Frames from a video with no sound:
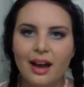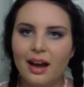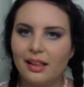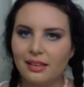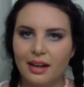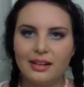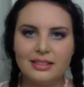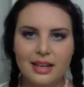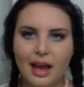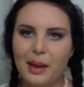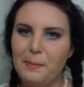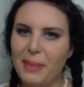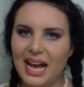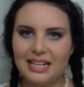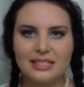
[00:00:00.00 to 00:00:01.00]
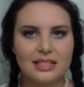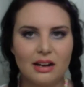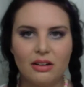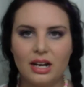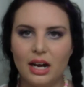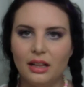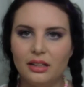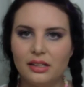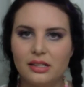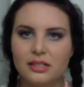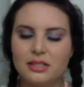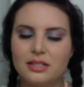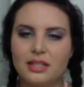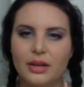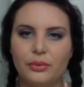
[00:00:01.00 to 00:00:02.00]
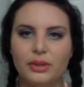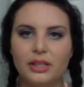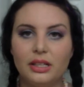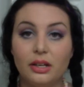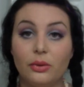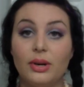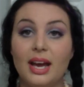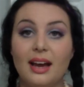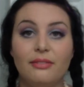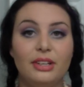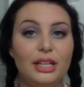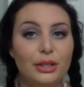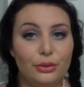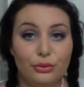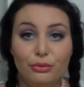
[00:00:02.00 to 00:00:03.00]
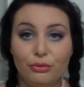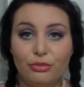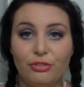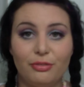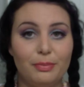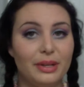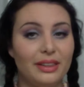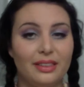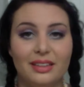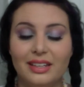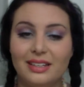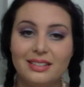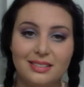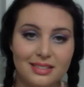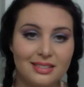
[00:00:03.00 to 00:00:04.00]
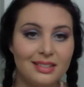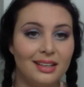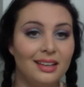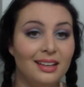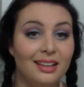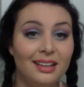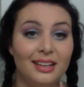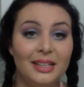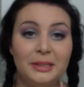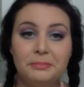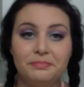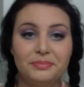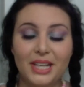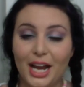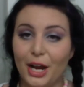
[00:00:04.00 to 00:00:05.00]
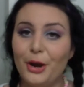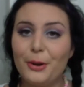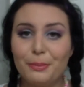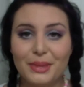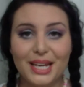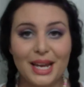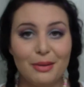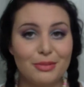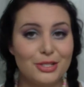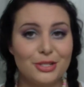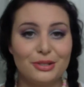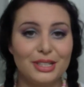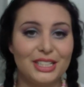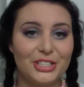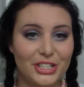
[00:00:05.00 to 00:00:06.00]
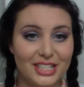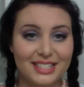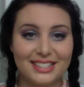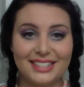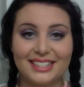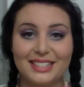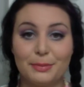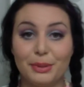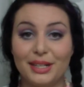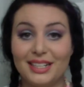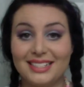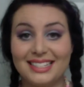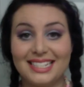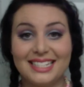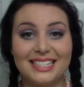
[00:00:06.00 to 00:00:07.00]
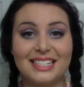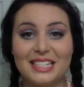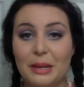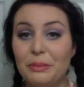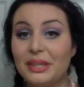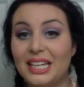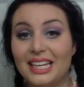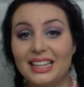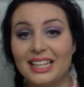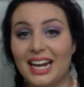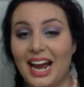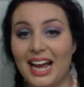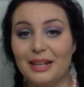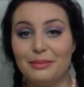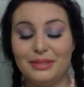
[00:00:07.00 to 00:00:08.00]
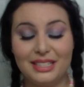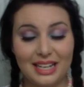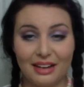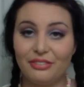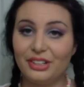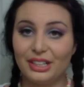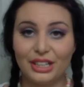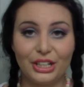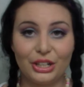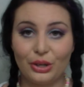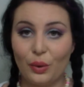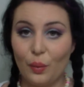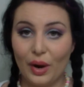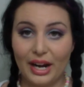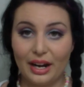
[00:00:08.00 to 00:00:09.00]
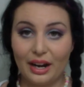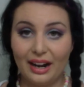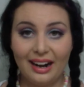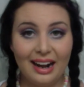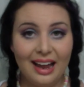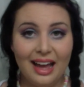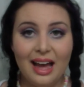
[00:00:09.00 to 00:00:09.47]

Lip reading: A lot of time pastel colors, they really don't have any oomph, but this, I hope the camera's doing it justice, because this is something that I am definitely gonna wear.